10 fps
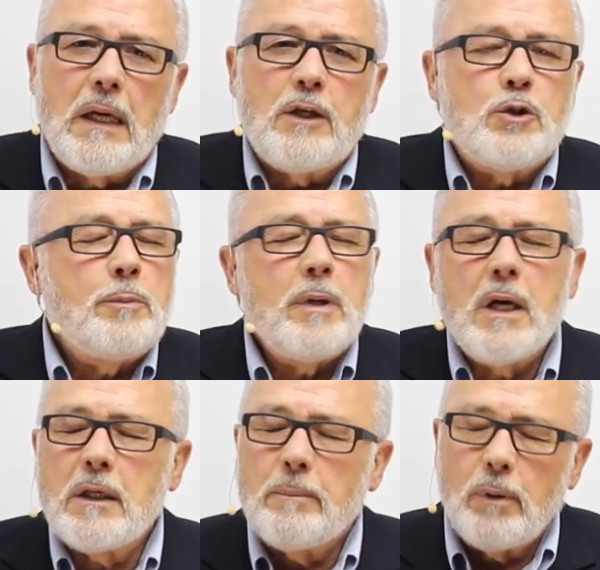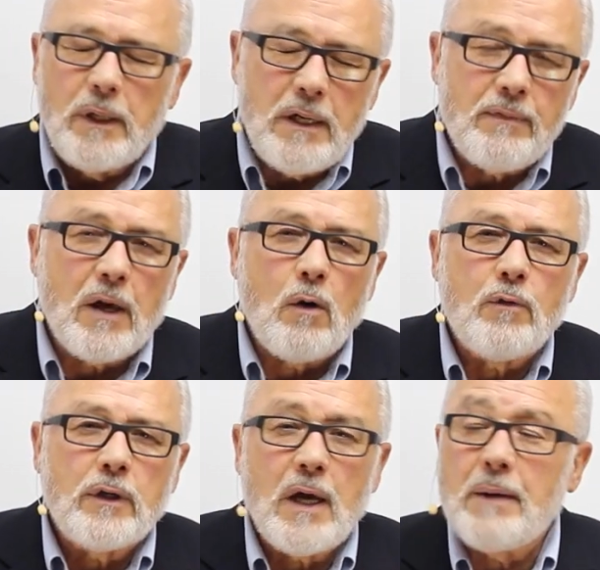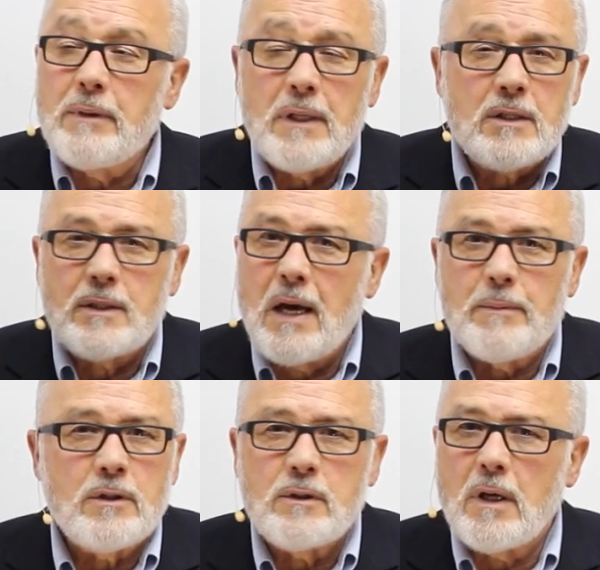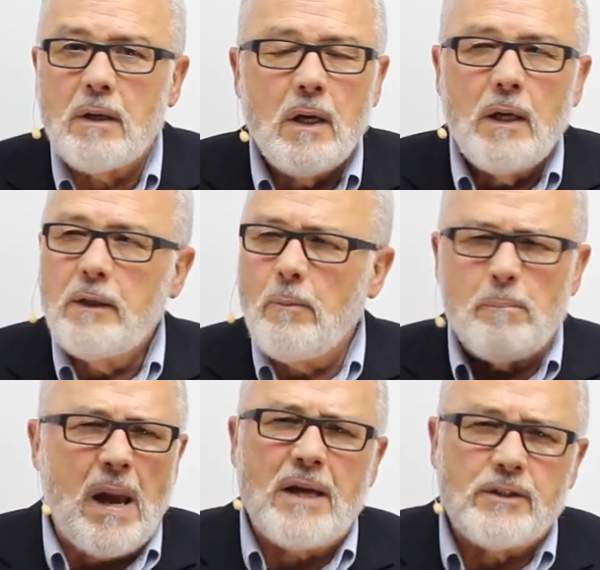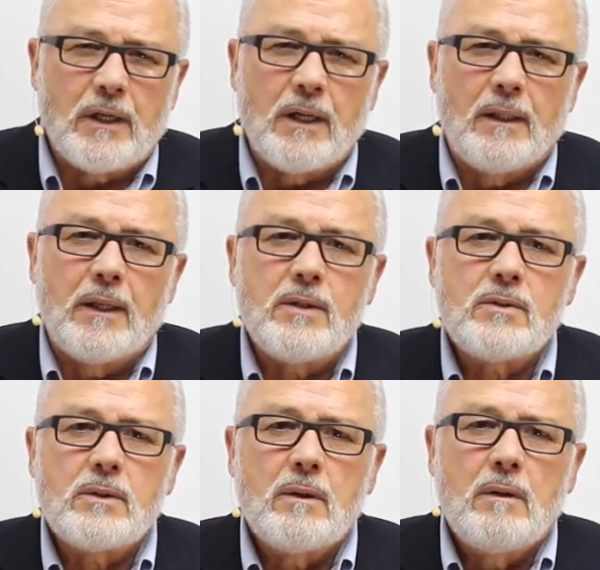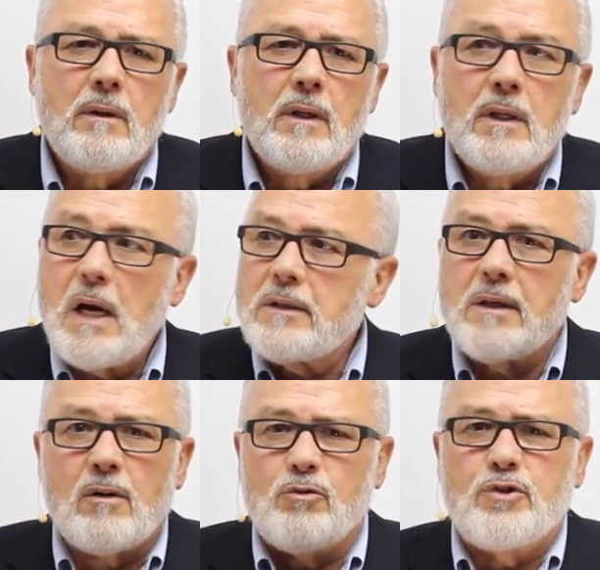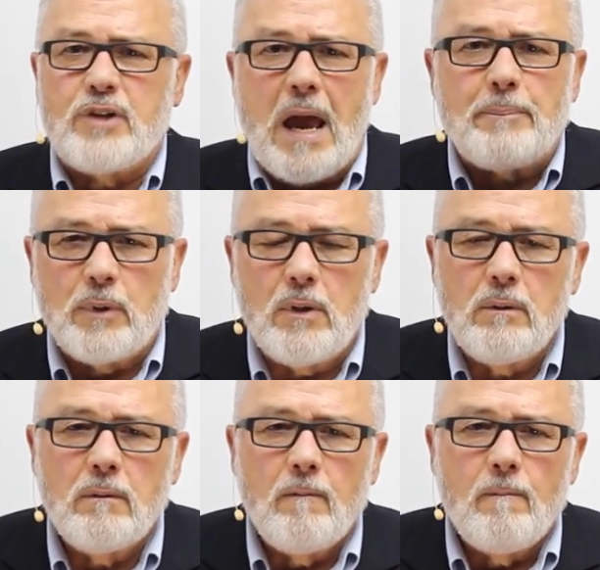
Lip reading: As you begin to believe that over time, it takes time. This is no magic in this. God's not going to zap you.